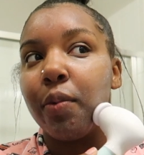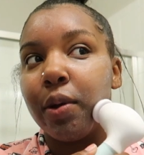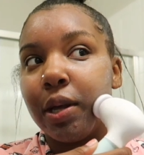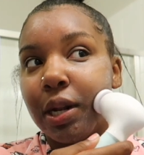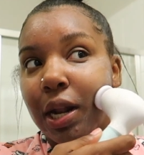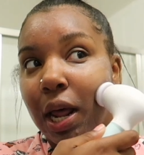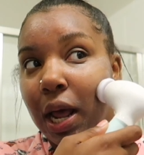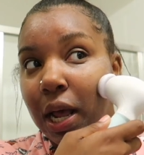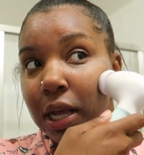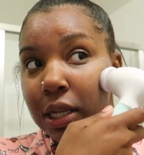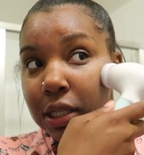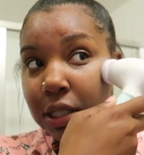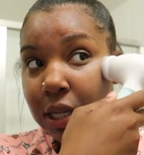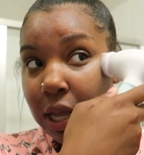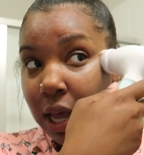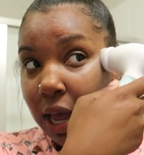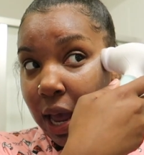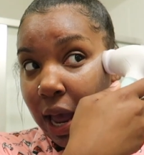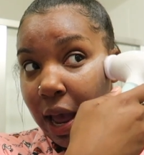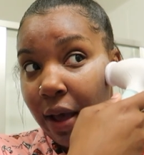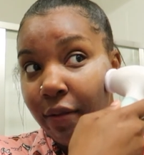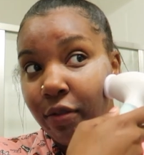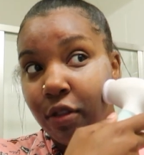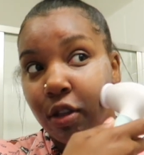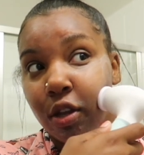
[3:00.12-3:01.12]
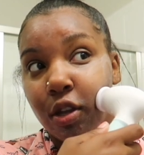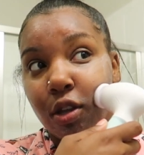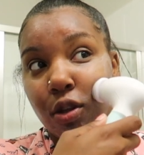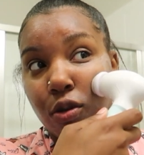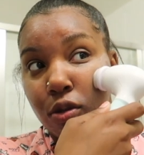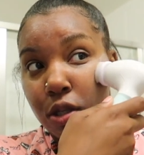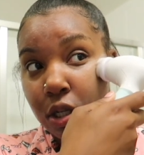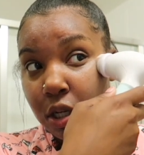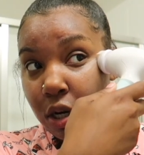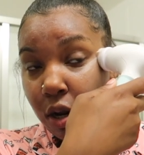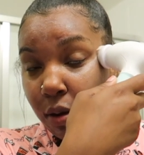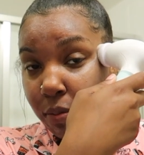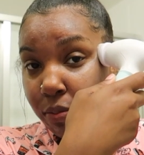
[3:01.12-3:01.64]
realized that after
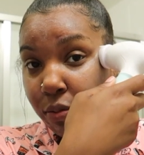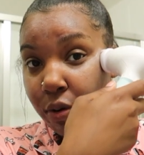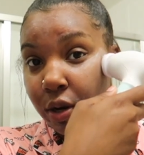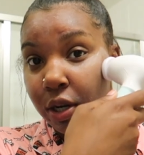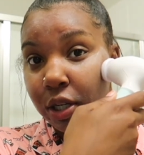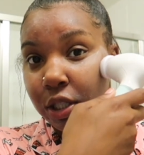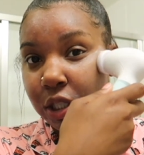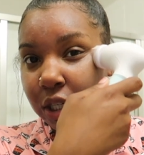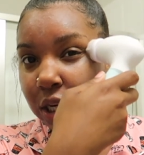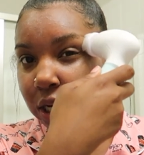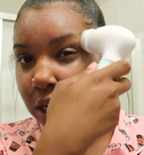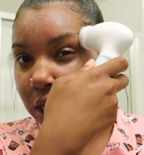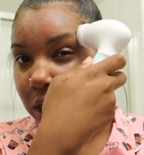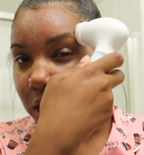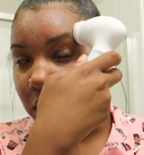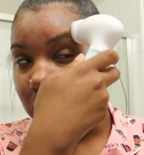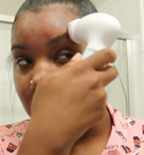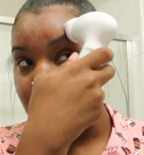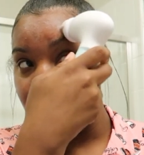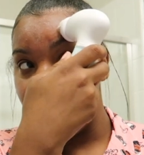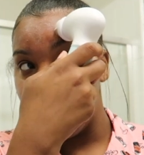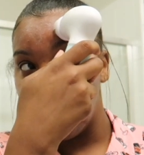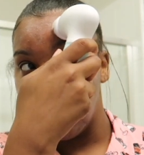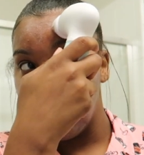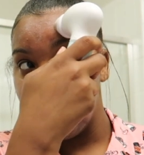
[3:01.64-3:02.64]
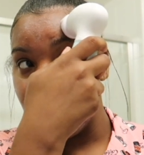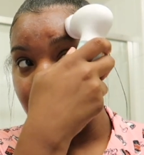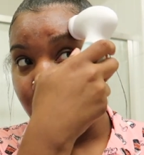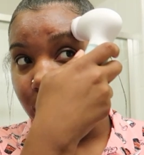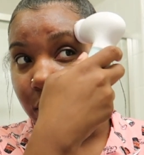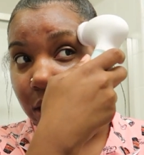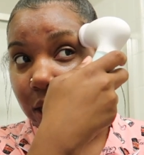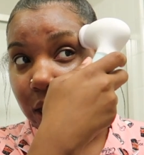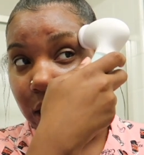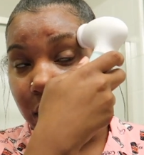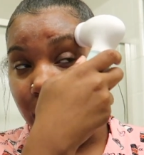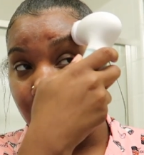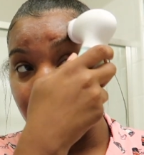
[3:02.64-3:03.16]
using a brush, it
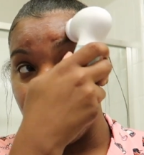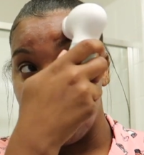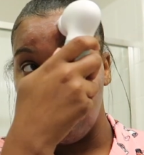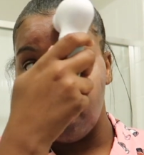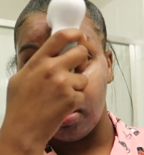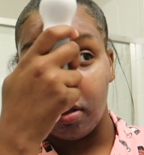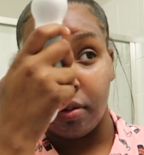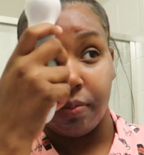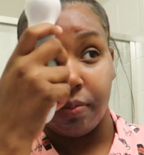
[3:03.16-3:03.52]
really helps.